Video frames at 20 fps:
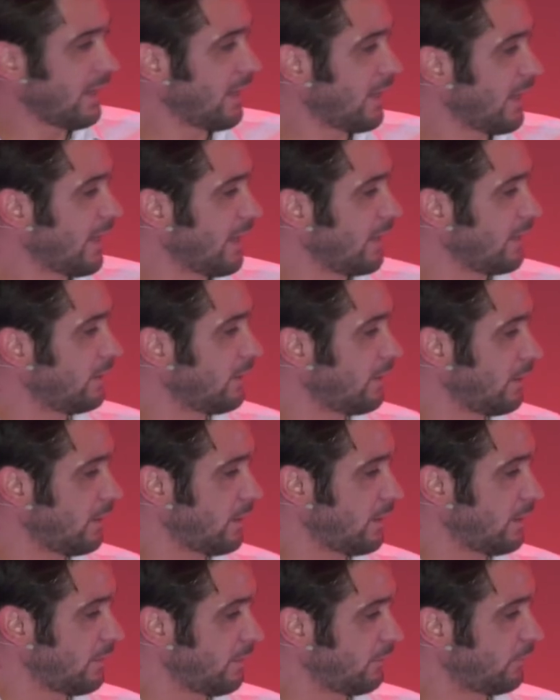And
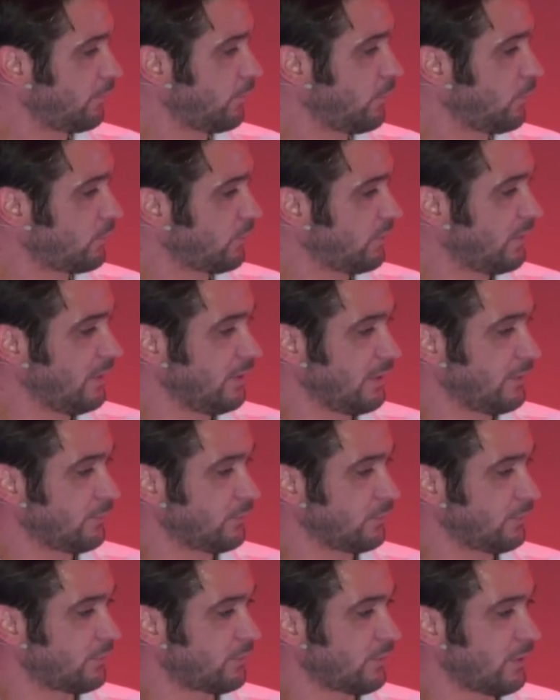there's 14
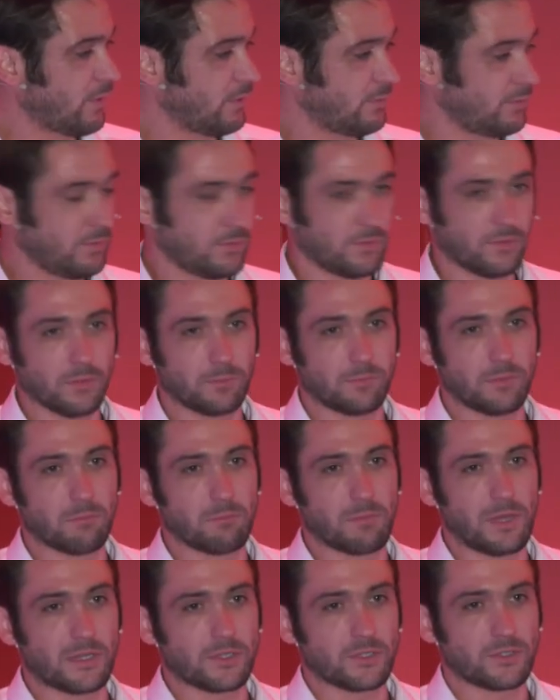different sizes that have been
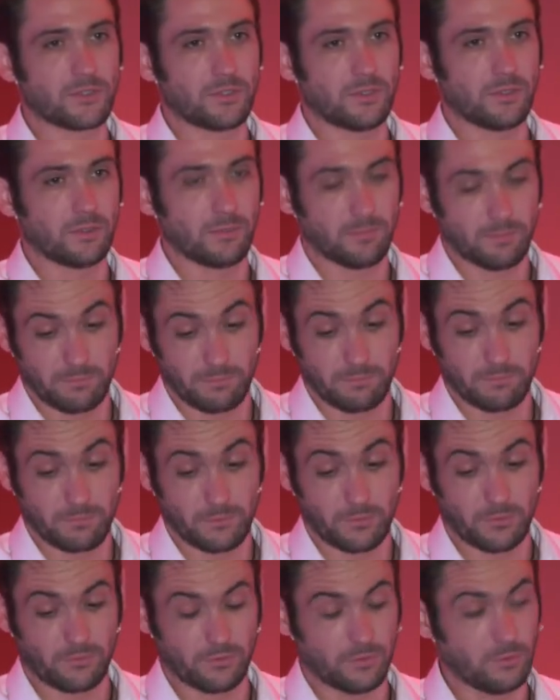matched to
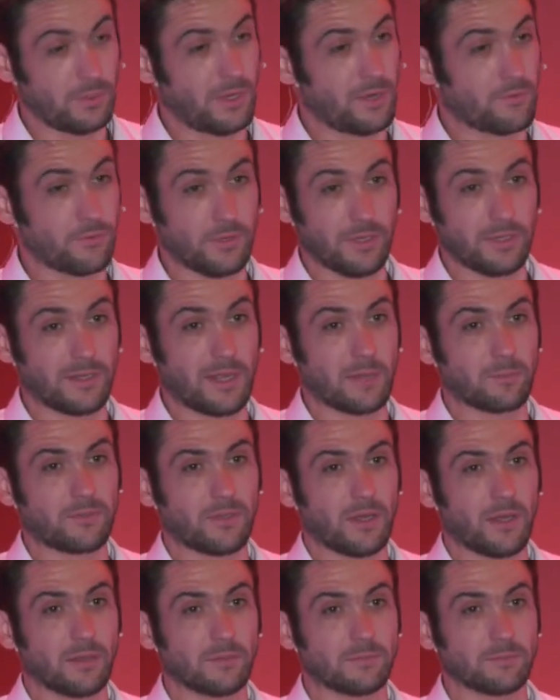suit every
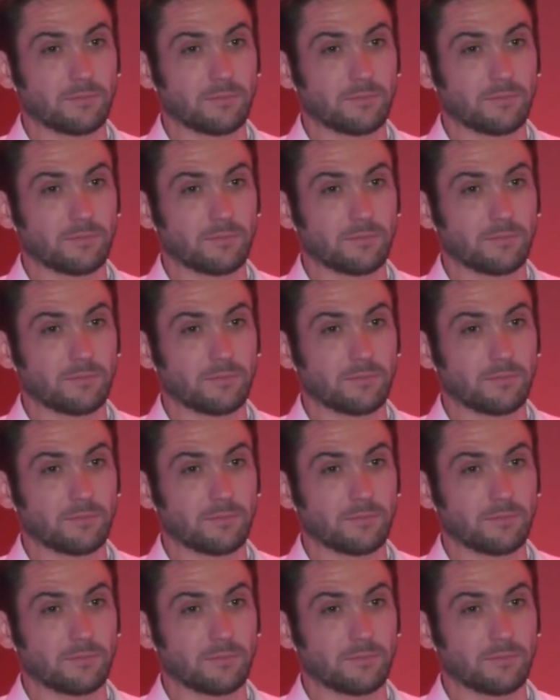adapter